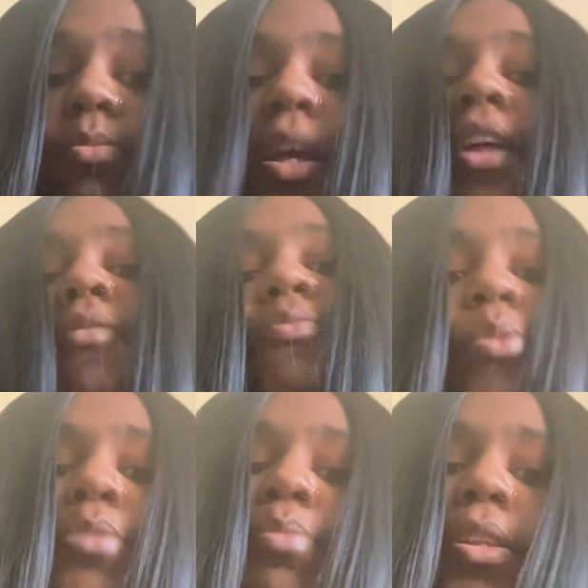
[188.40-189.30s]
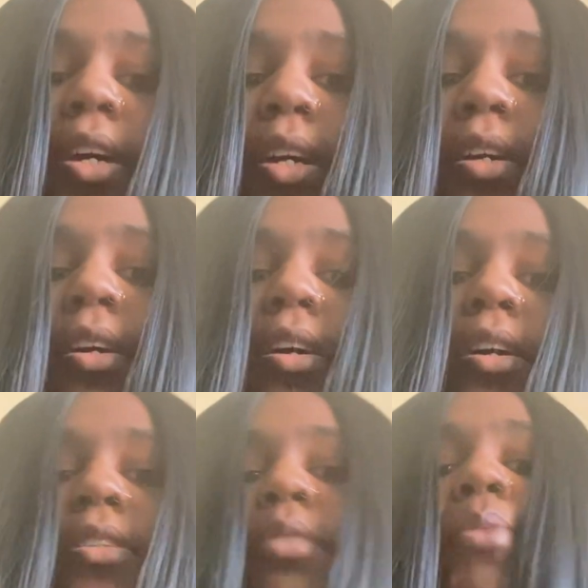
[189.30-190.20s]
not forced, but, like,
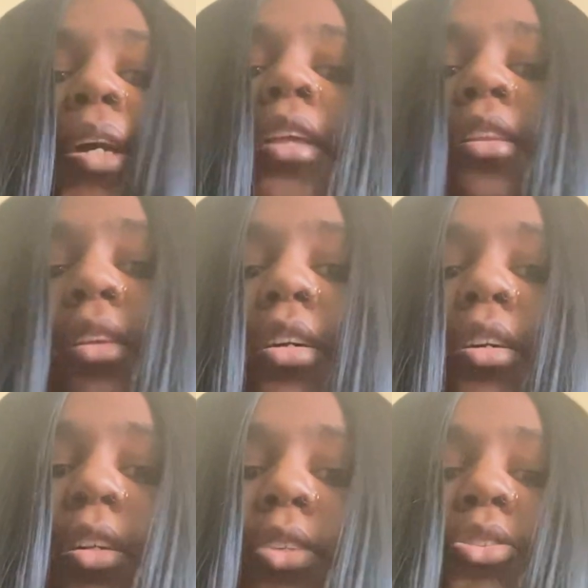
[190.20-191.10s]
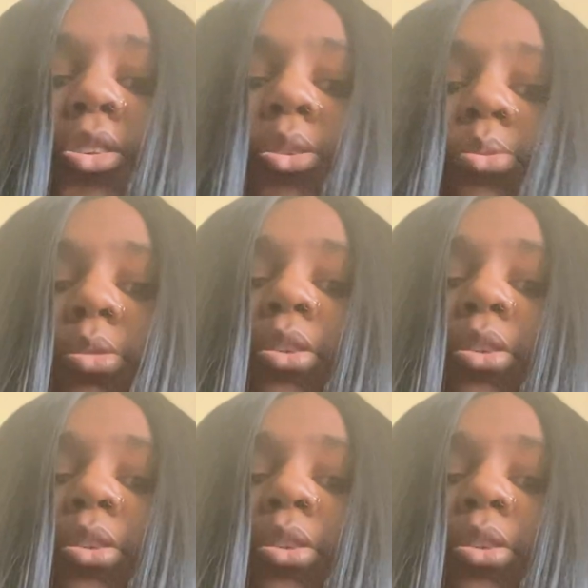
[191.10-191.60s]
to make it look good, give them